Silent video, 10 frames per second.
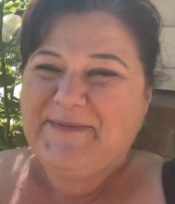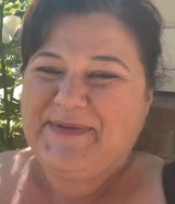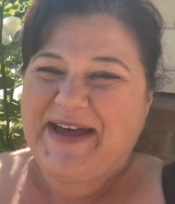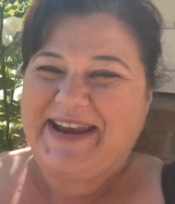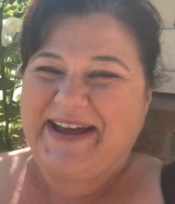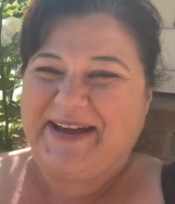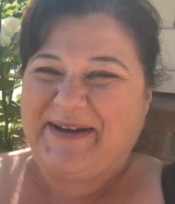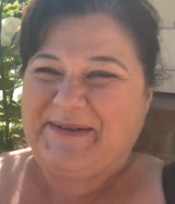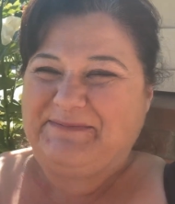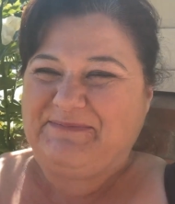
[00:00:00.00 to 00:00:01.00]
but
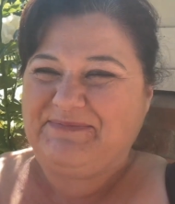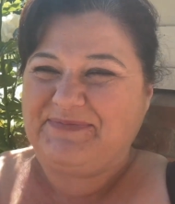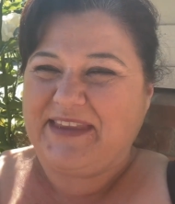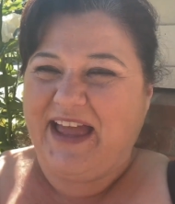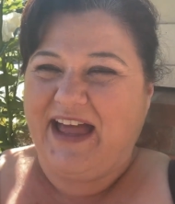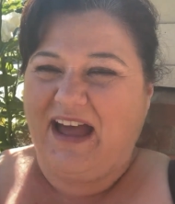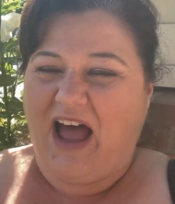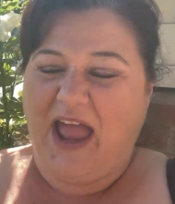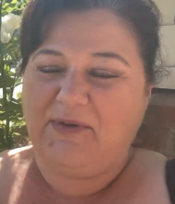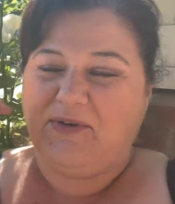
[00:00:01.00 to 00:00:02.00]
um,
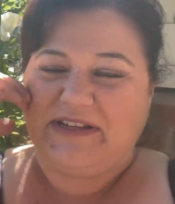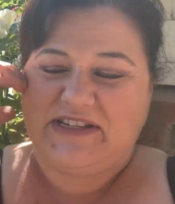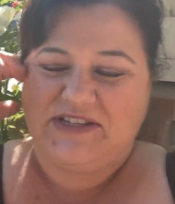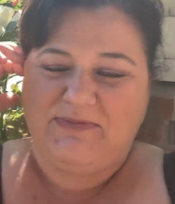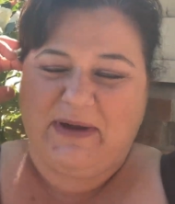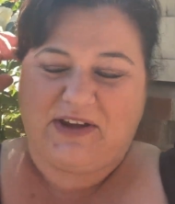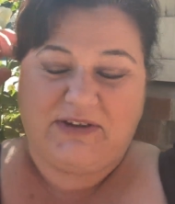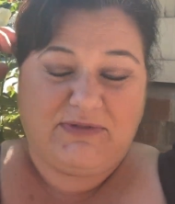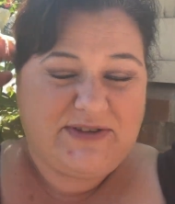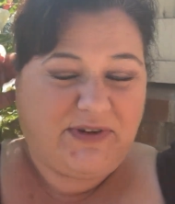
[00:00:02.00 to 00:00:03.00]
I'm going to do my
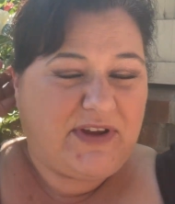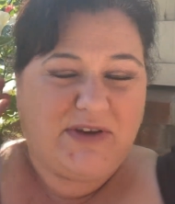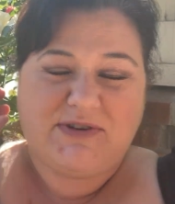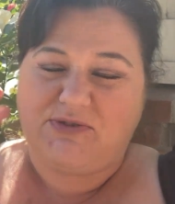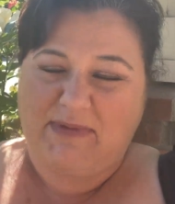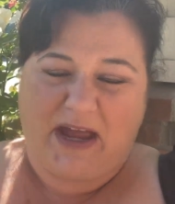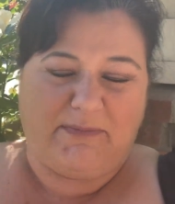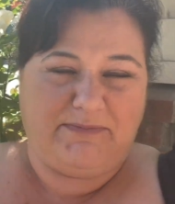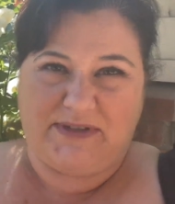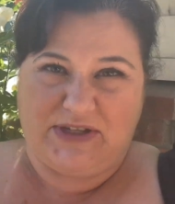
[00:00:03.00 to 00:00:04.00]
Goodreads review, which will be
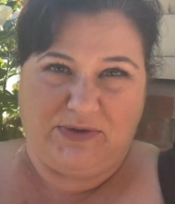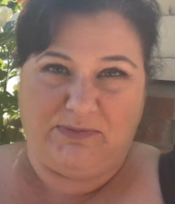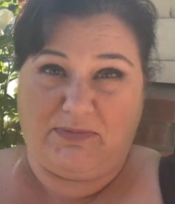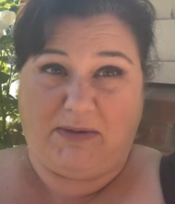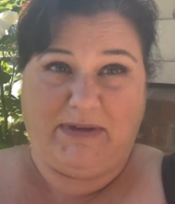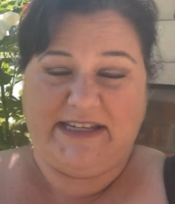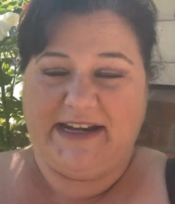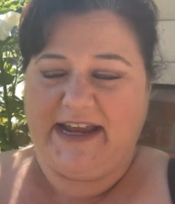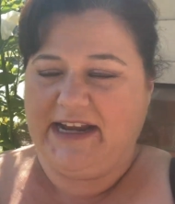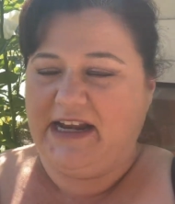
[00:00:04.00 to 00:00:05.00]
up soon, probably
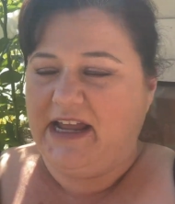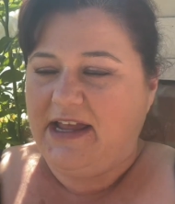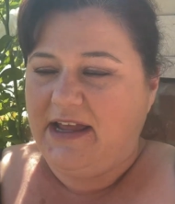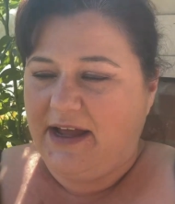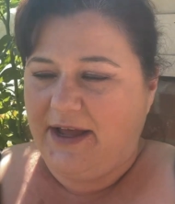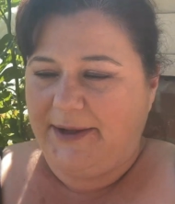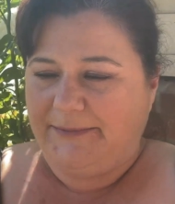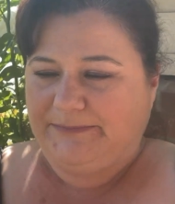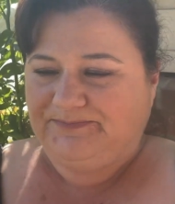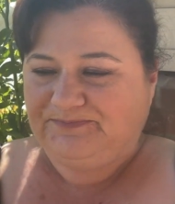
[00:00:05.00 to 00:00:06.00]
tonight.
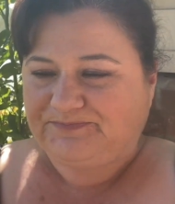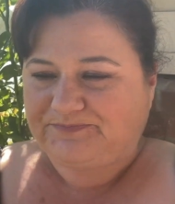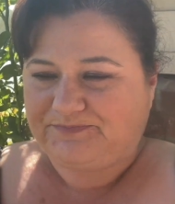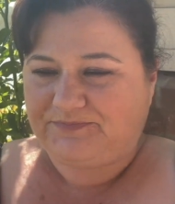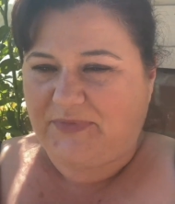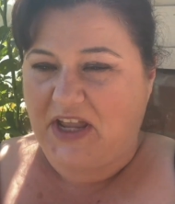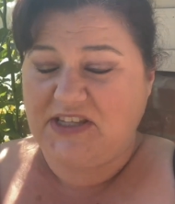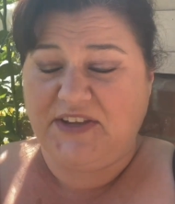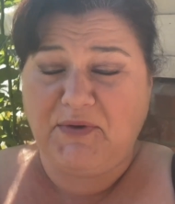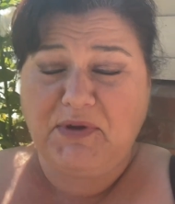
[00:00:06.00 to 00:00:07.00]
Um,
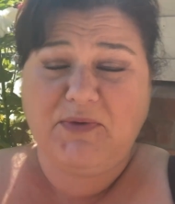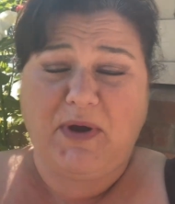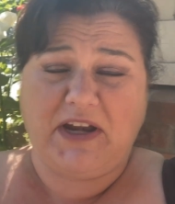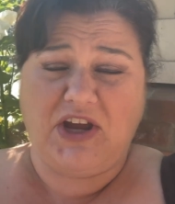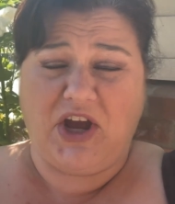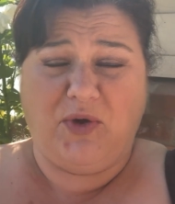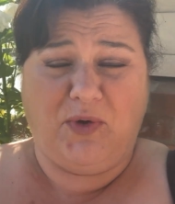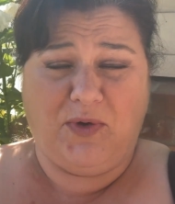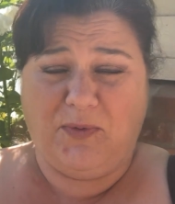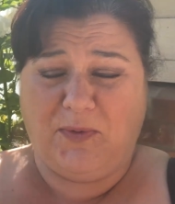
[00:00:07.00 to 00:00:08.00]
so if you really want to know
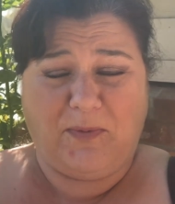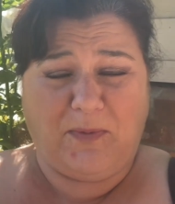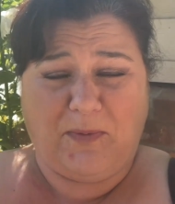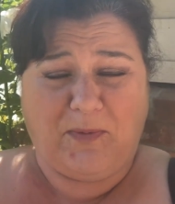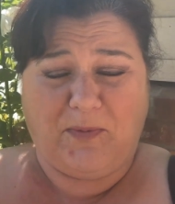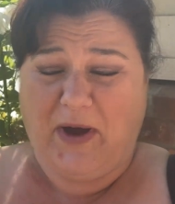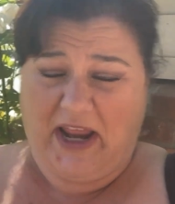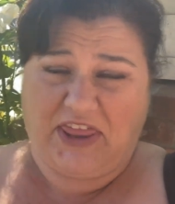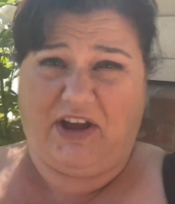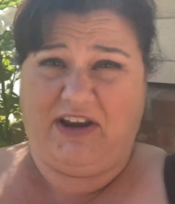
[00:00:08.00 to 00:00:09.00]
what
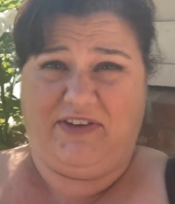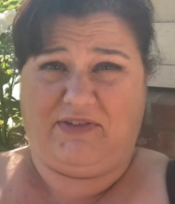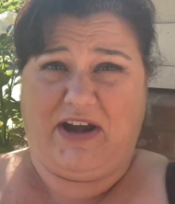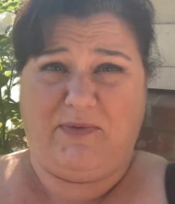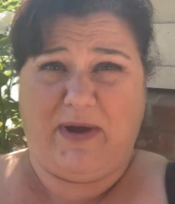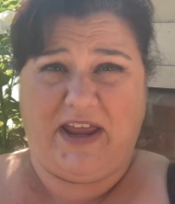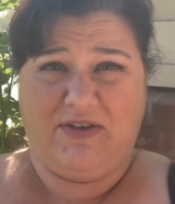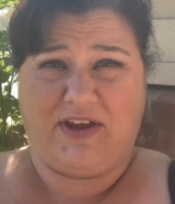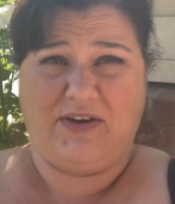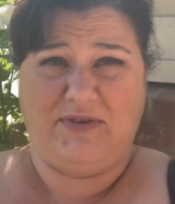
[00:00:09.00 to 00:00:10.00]
I thought of it right away,
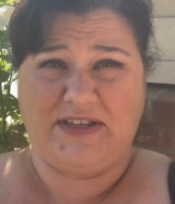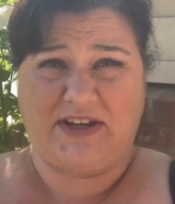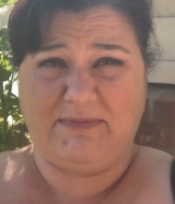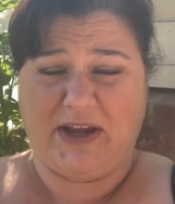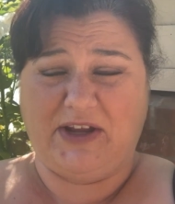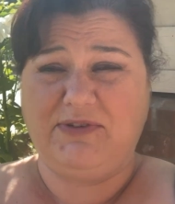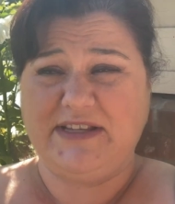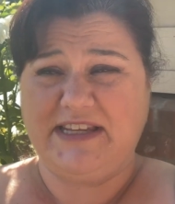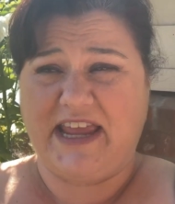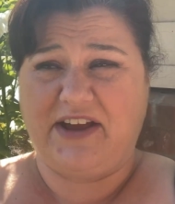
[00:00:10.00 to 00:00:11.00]
you can always look at my
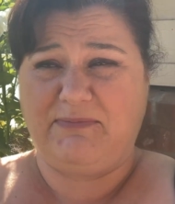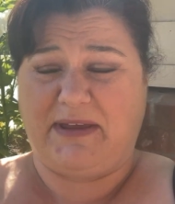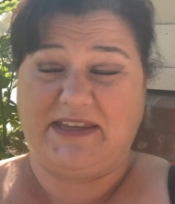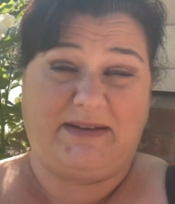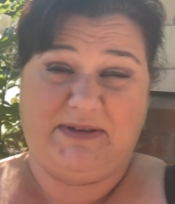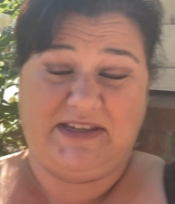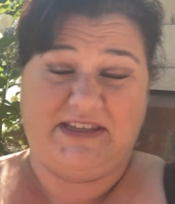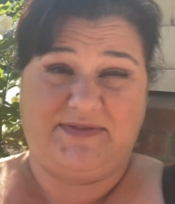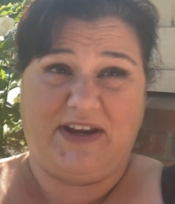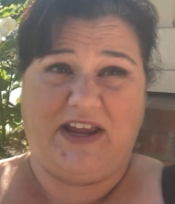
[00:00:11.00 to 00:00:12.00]
Goodreads account by the time you see
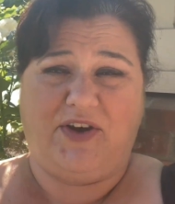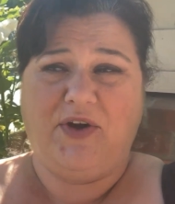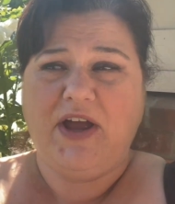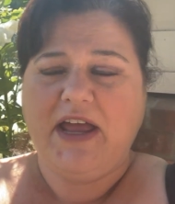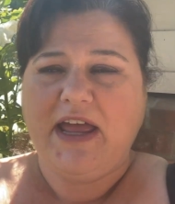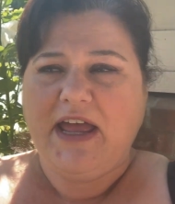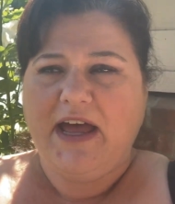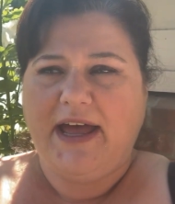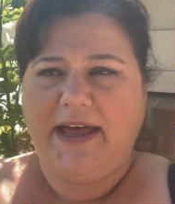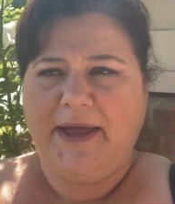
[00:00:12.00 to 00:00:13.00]
this video.
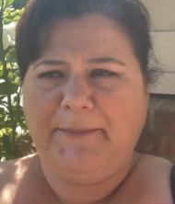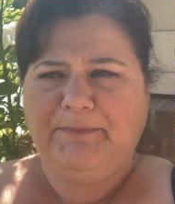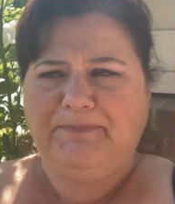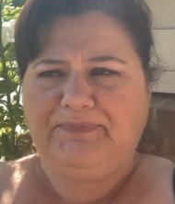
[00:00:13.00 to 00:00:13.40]
Um,